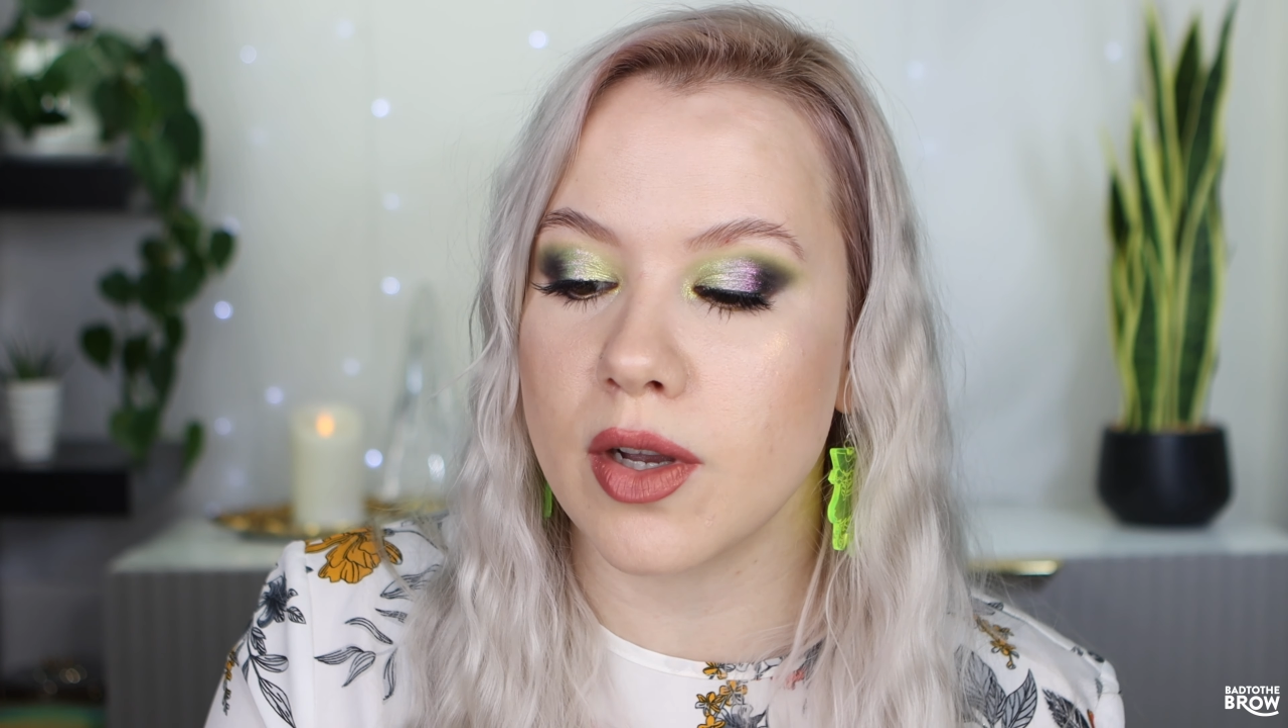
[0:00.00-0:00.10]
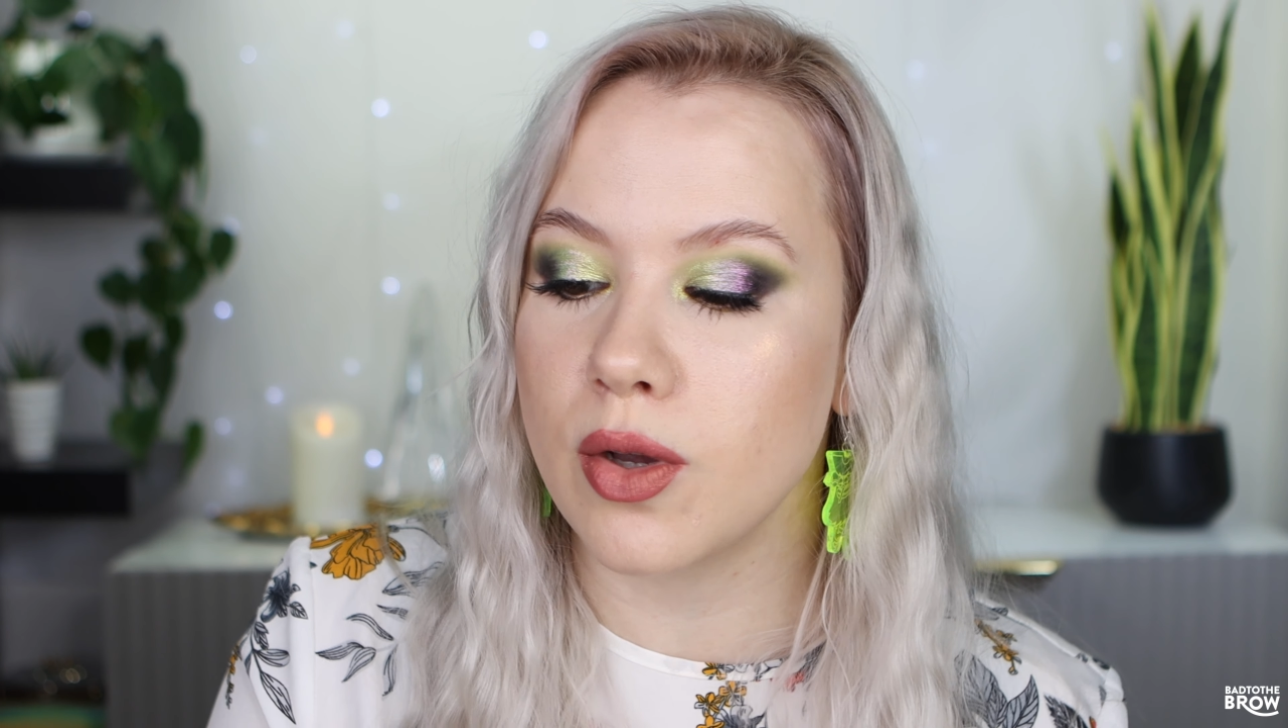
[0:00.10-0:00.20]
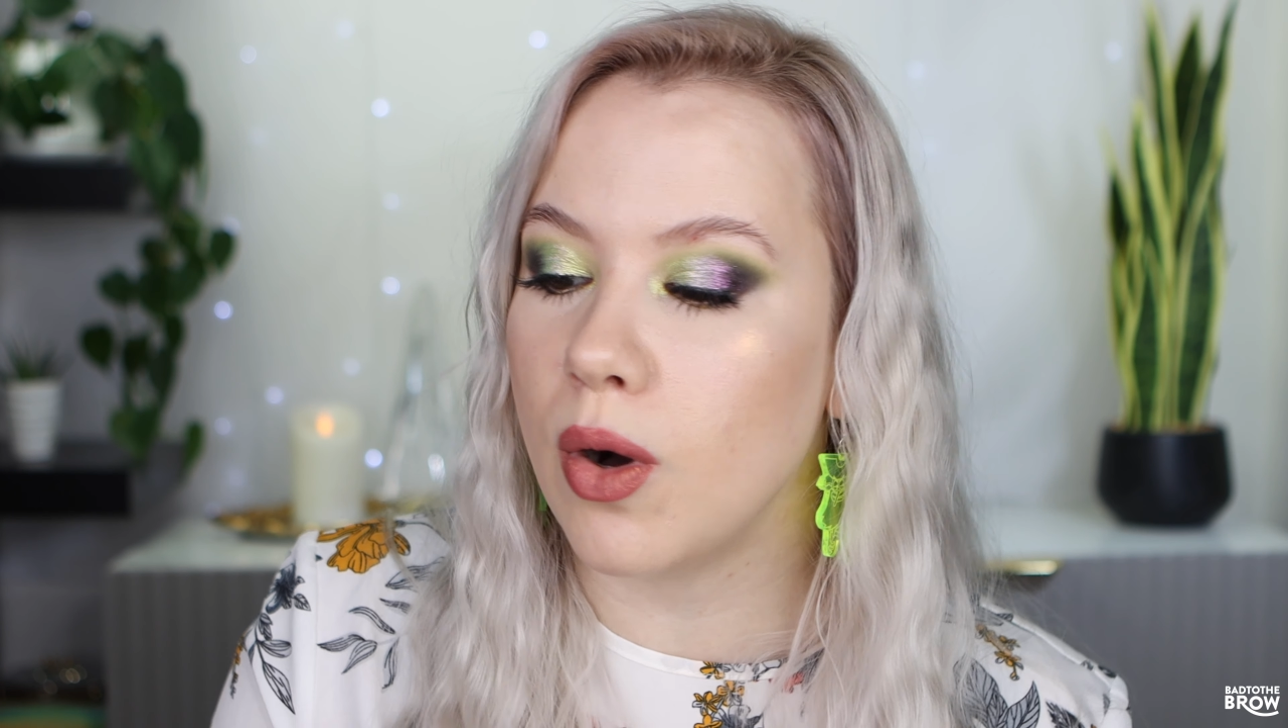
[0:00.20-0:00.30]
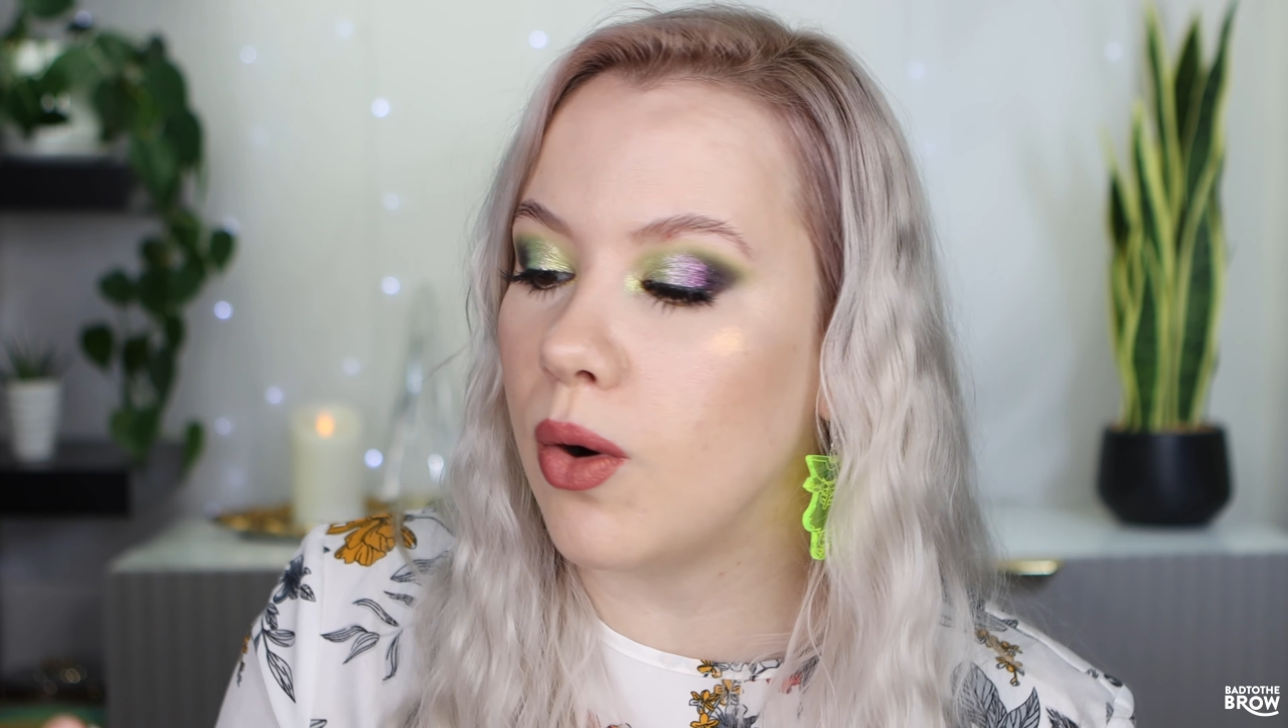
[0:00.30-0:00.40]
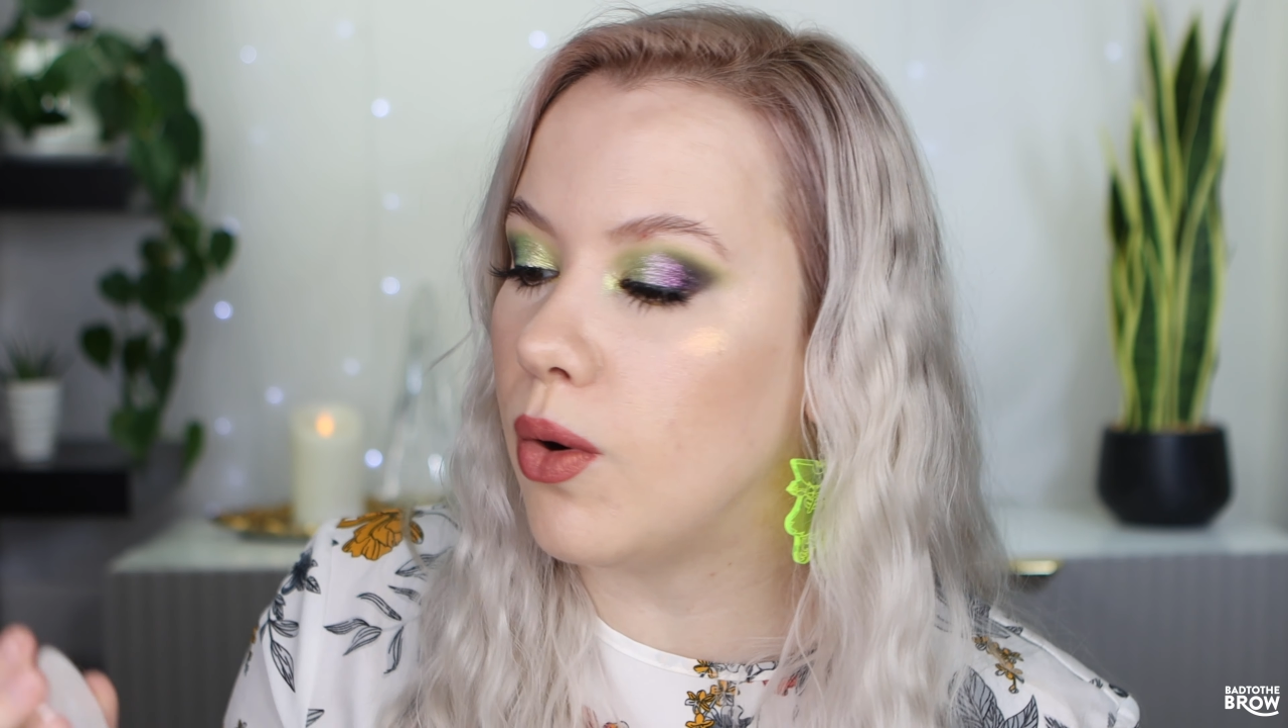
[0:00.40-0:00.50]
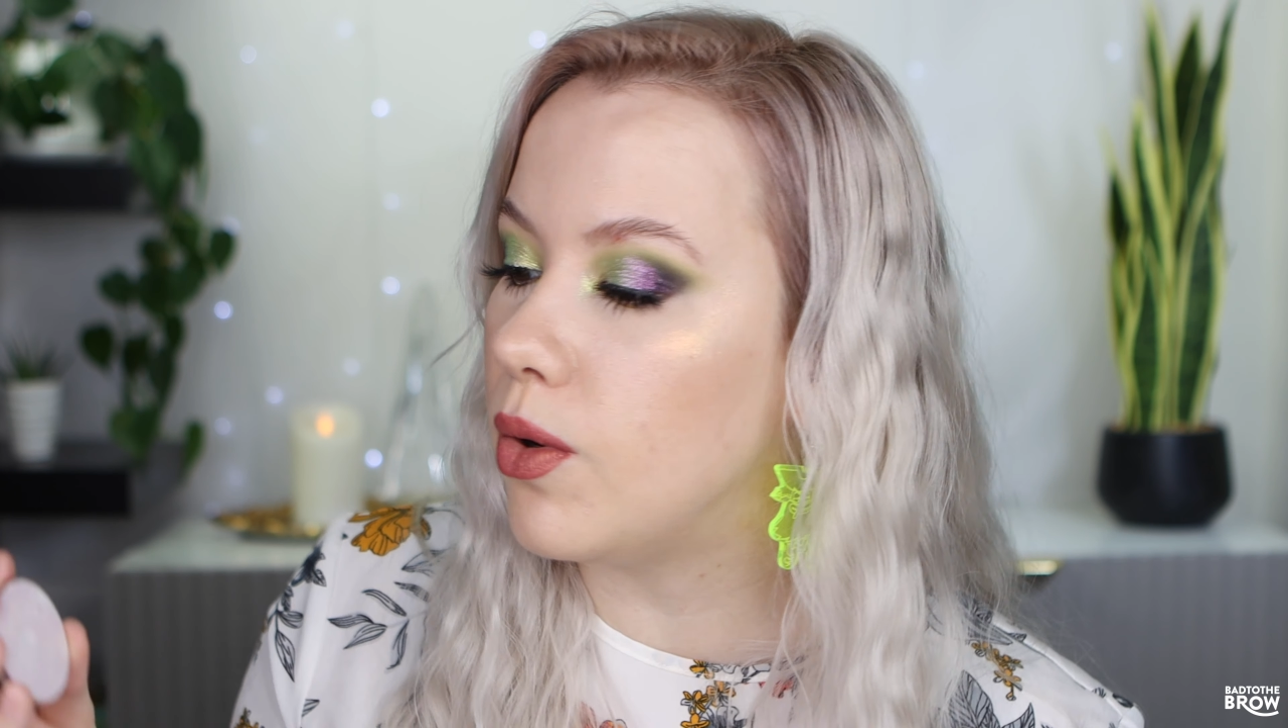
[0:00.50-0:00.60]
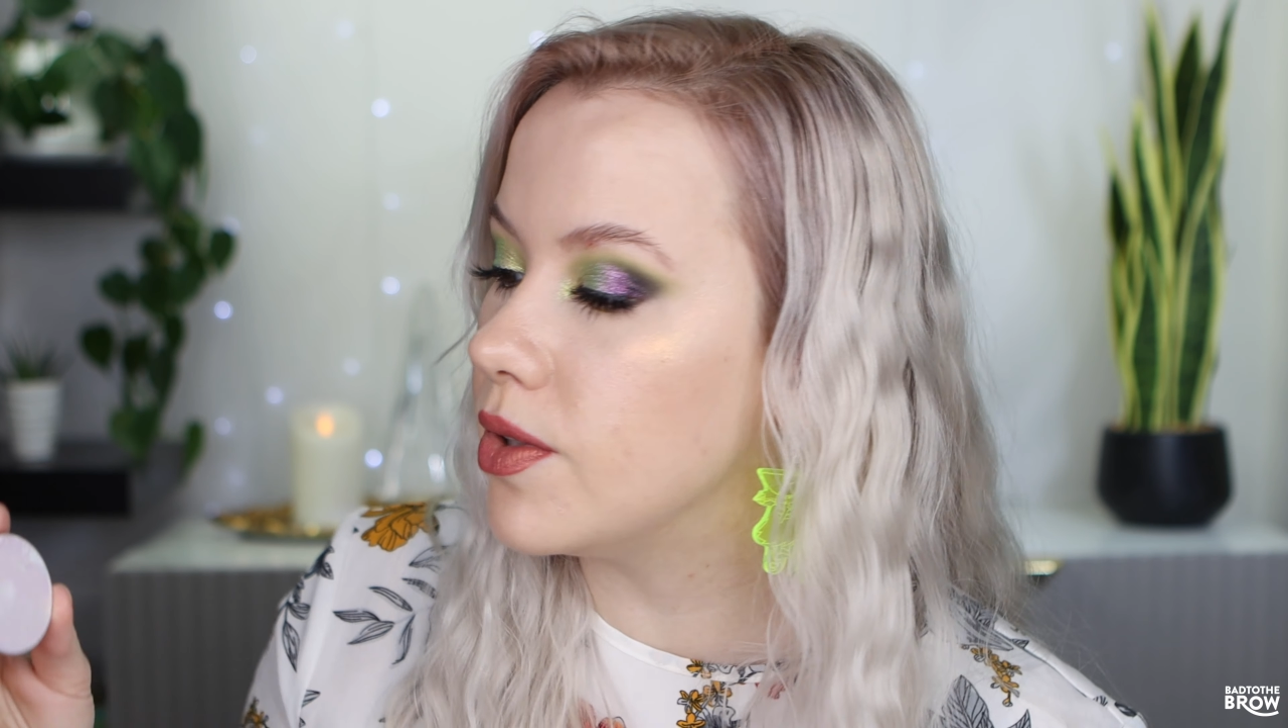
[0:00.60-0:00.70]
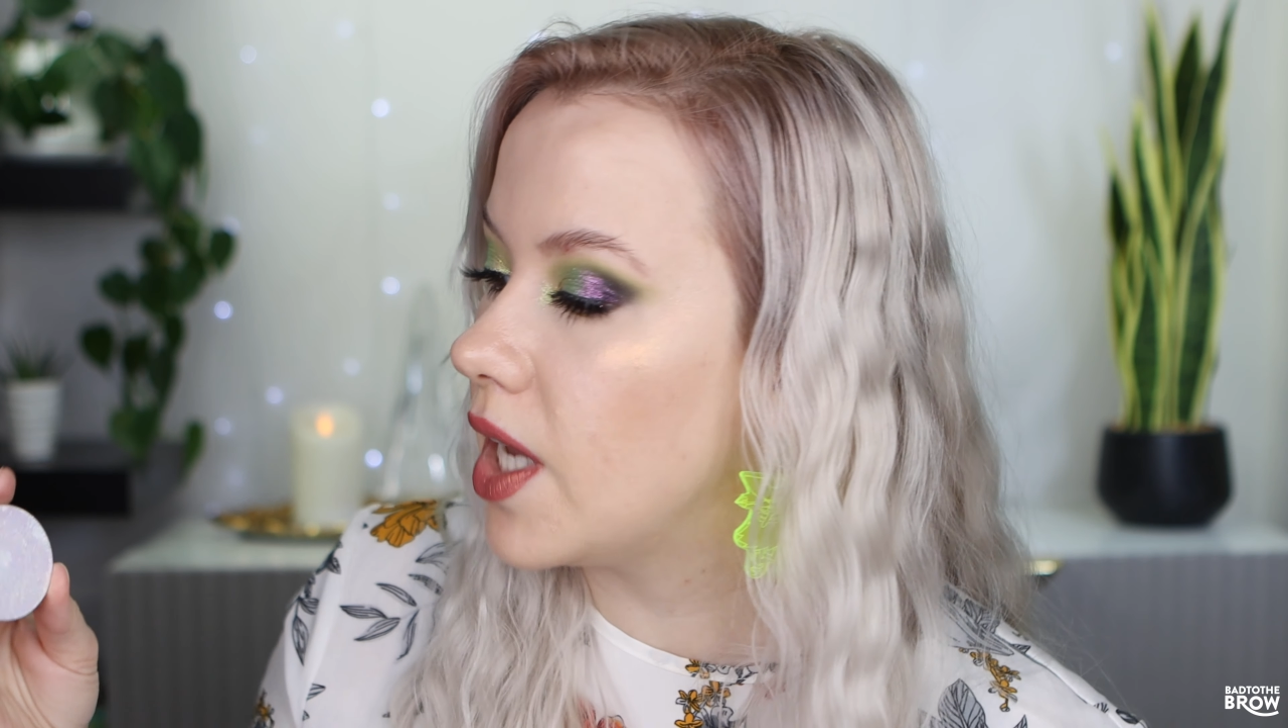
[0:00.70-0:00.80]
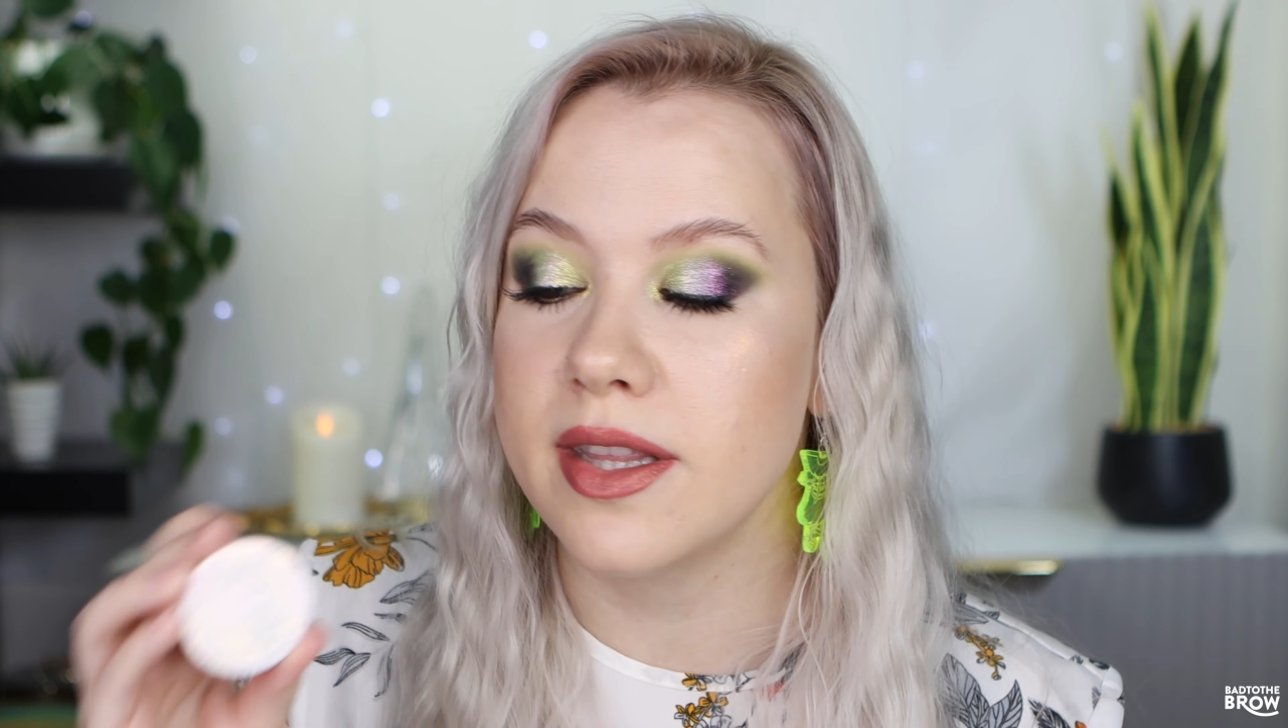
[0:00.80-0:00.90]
the gold.